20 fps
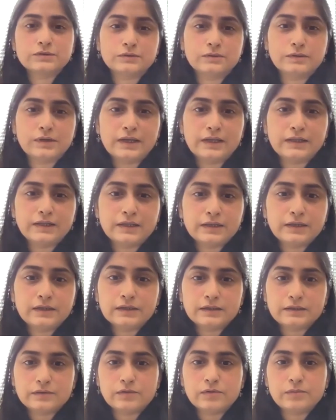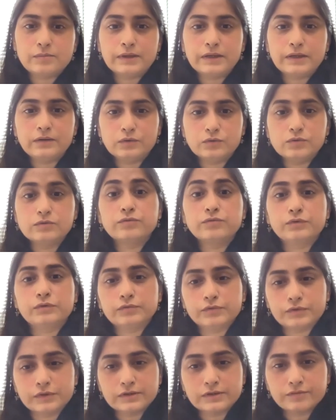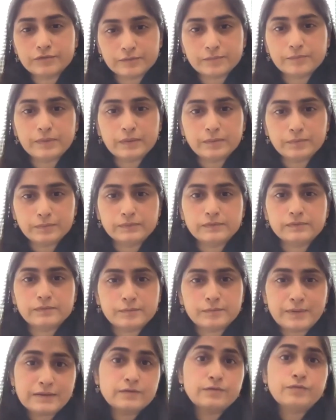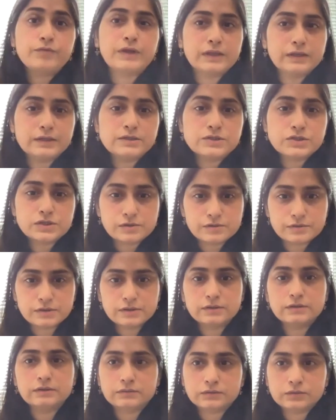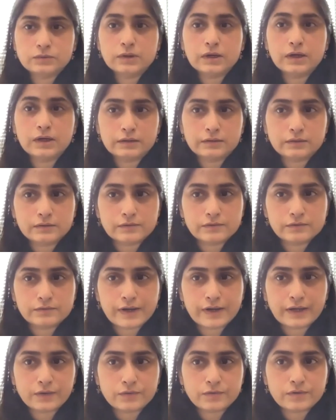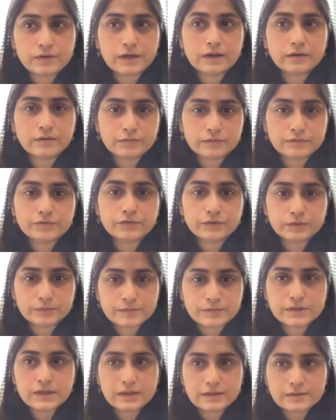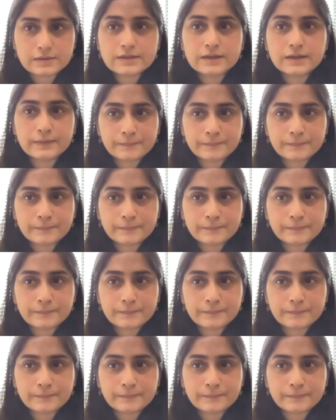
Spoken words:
So I think it will be useful for different people, specifically children who are trying to recover from CSA.